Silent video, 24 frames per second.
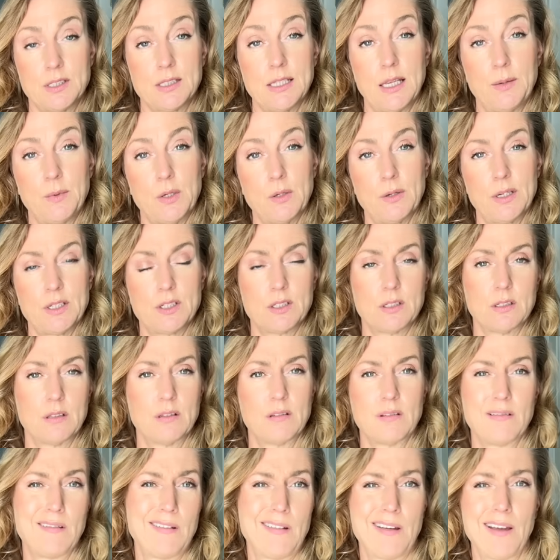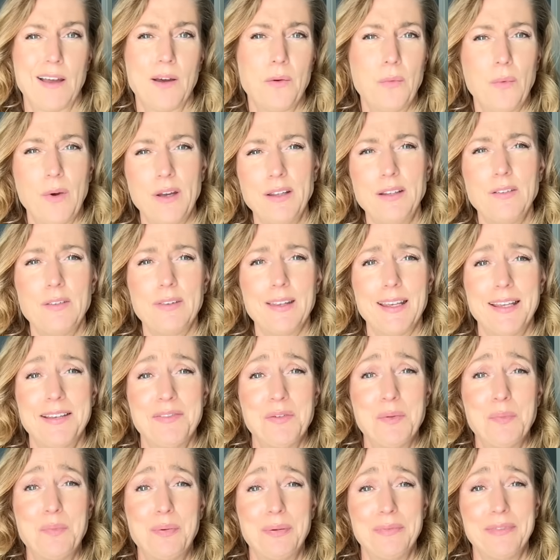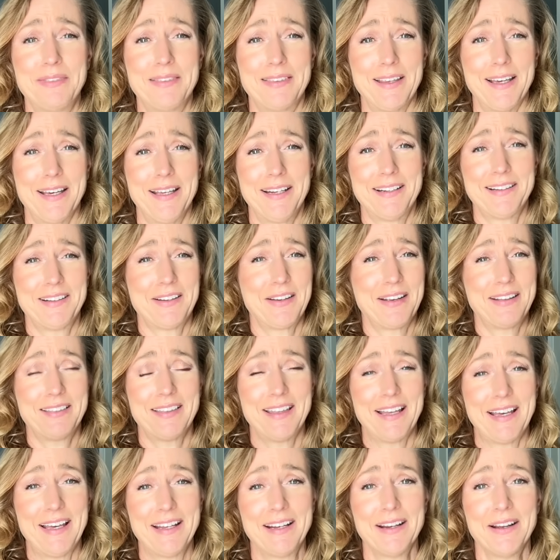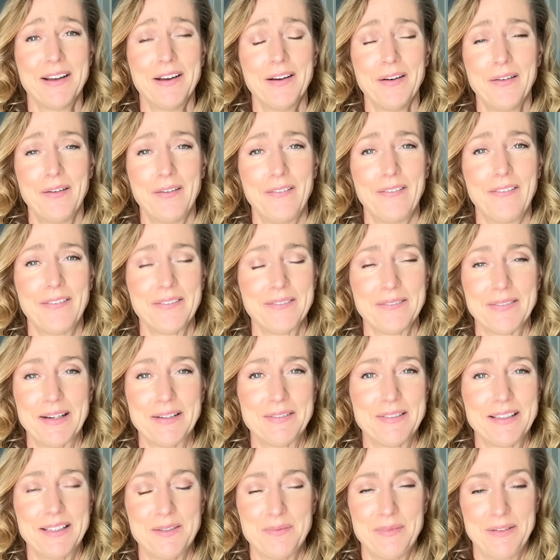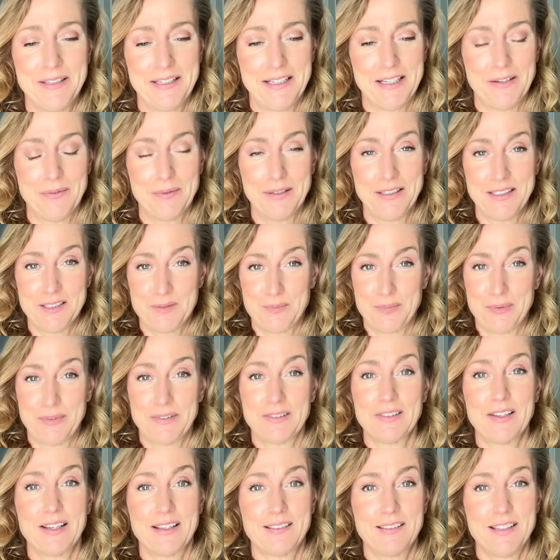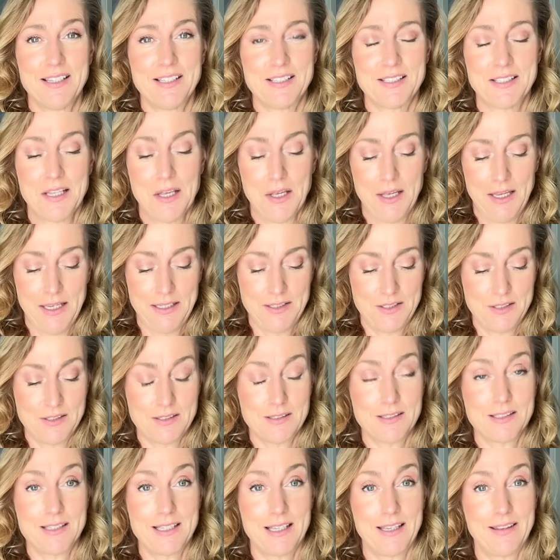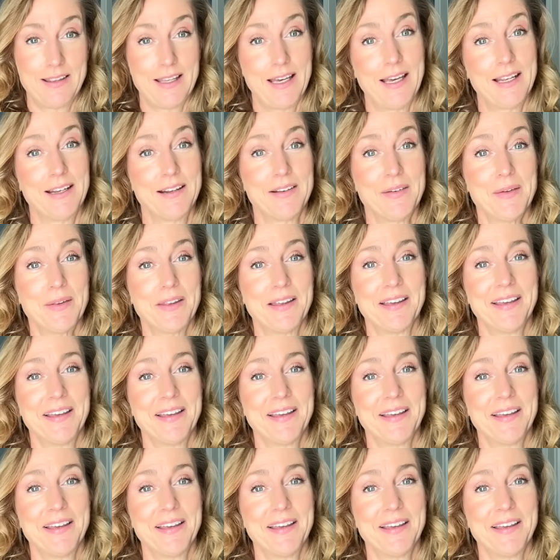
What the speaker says: the same question. Why do they put that like that on my Wikipedia when it's put like this? It doesn't say that.